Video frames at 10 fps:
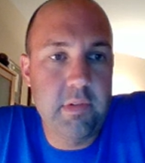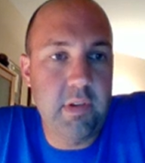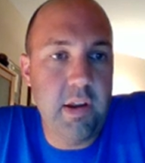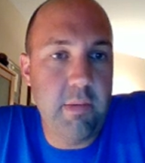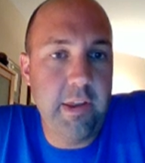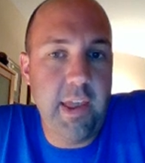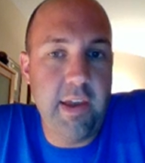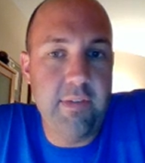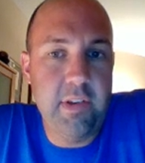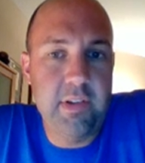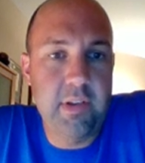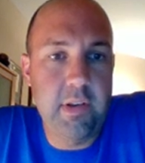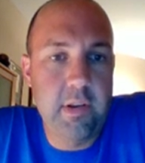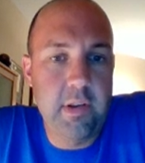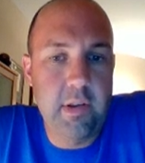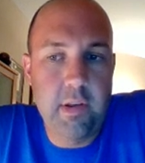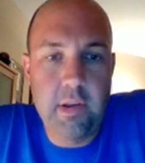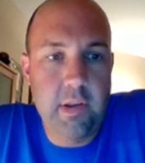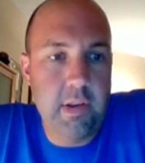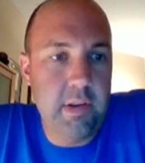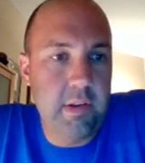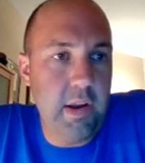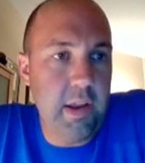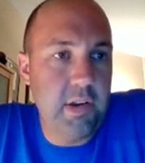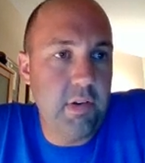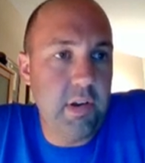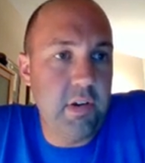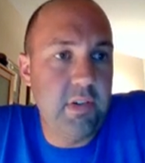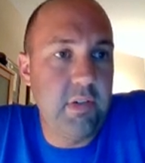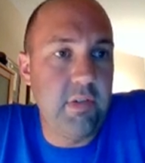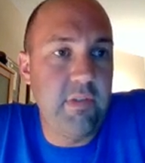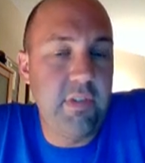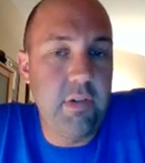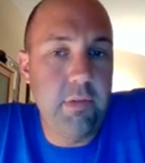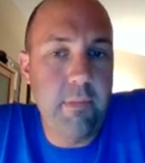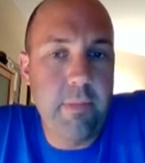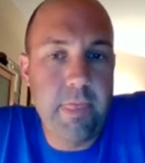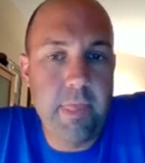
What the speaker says: so here I'm in Canvas. So I should go to your student view.